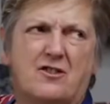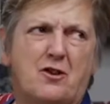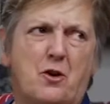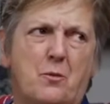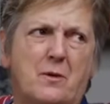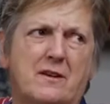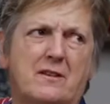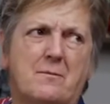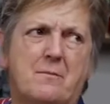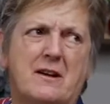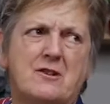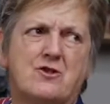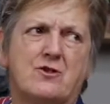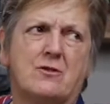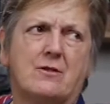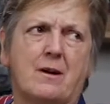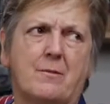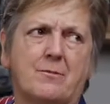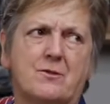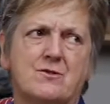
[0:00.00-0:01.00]
you know what
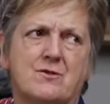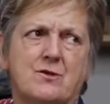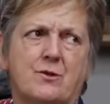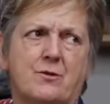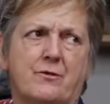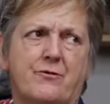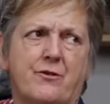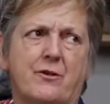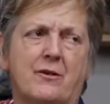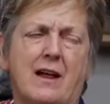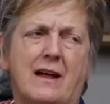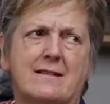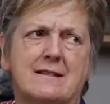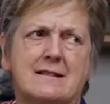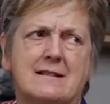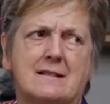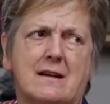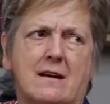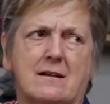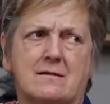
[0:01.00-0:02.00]
dimensional is doing for like
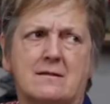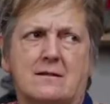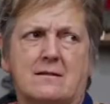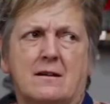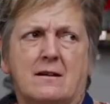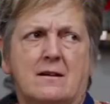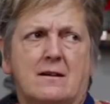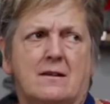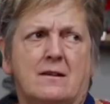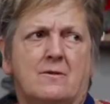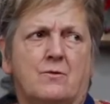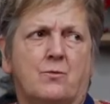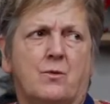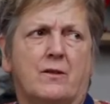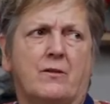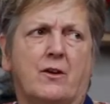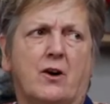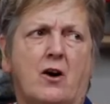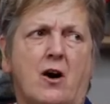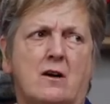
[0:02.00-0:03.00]
this size,
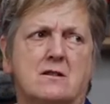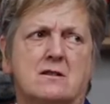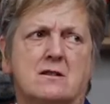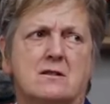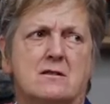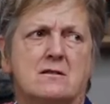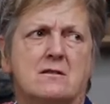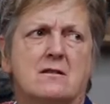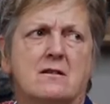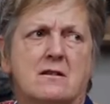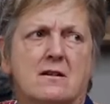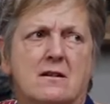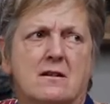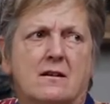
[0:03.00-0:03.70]
what the cost is,